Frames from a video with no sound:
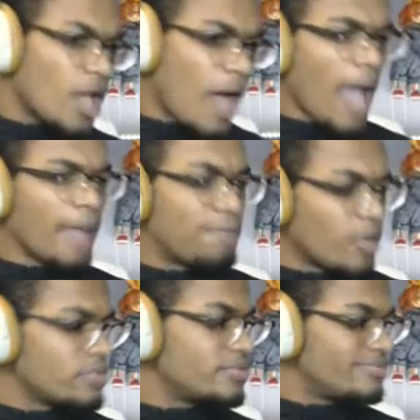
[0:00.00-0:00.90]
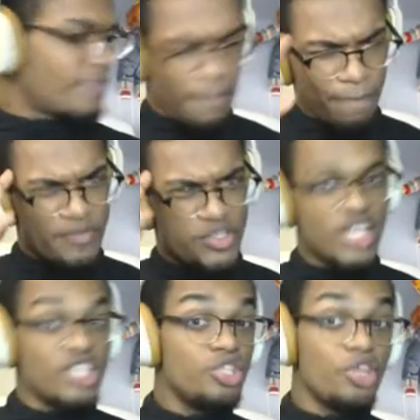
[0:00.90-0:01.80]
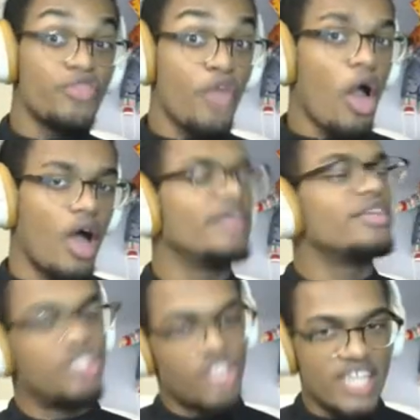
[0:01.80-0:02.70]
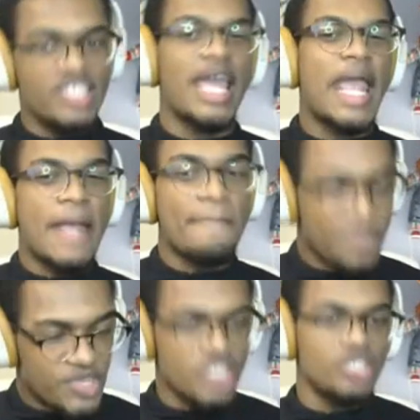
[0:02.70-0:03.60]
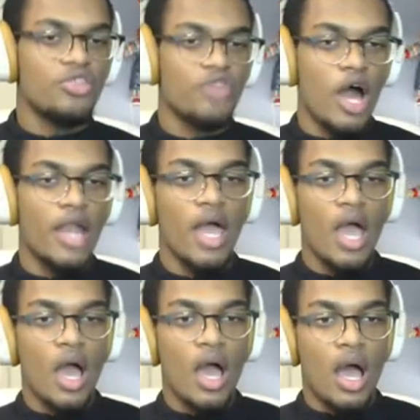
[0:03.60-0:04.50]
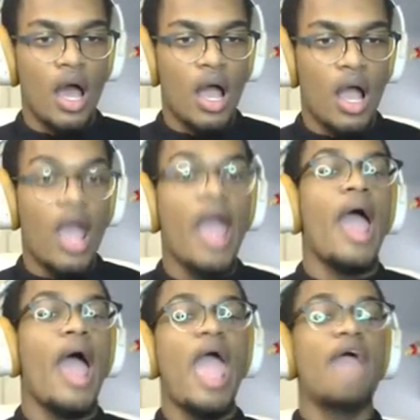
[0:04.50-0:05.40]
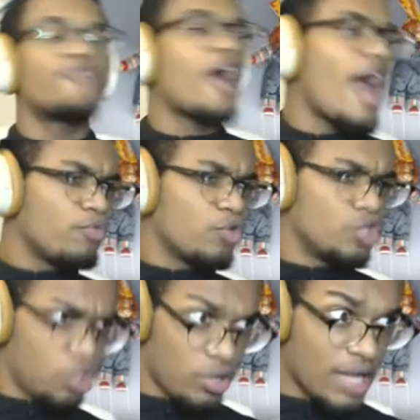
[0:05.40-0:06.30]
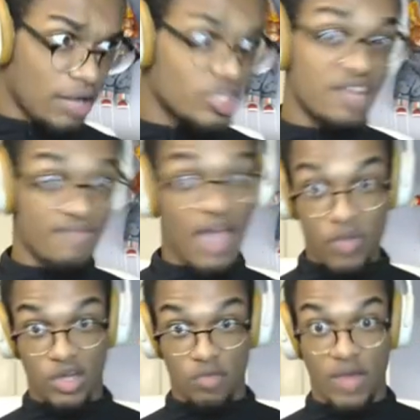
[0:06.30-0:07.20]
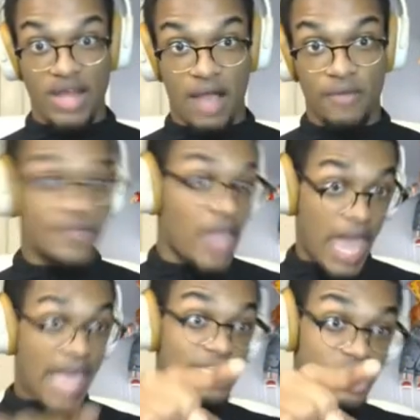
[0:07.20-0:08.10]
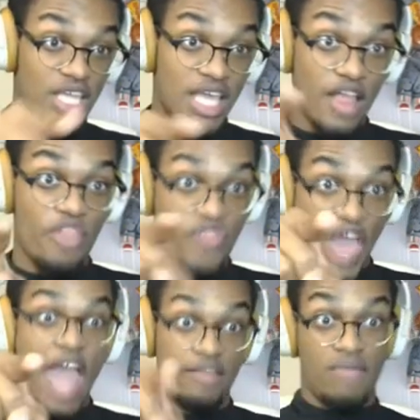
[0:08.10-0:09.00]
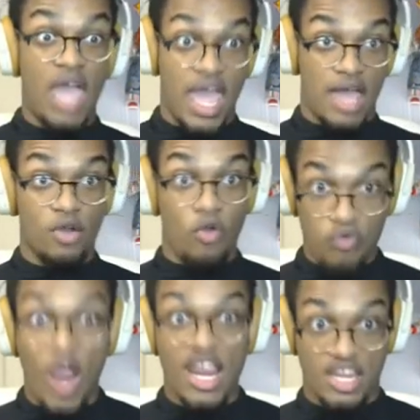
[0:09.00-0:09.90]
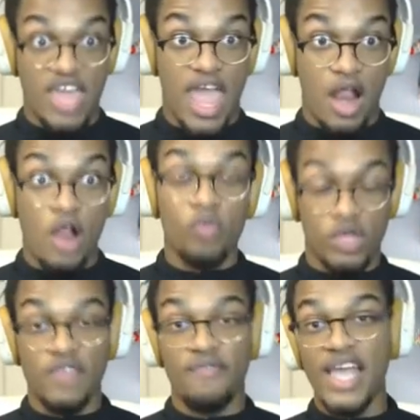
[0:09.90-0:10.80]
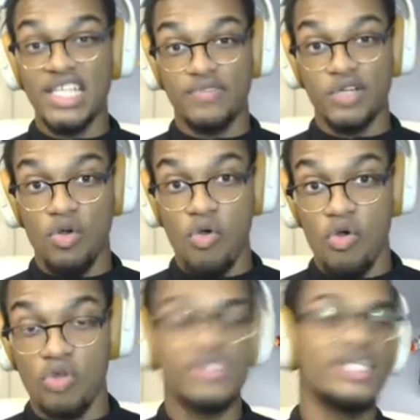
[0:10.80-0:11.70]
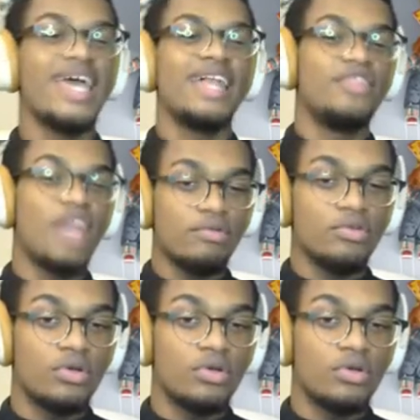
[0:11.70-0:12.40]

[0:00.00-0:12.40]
I just a thought, just a just a thought. If I were to look outside of my window right now and see that man right there with the face of a corpse there,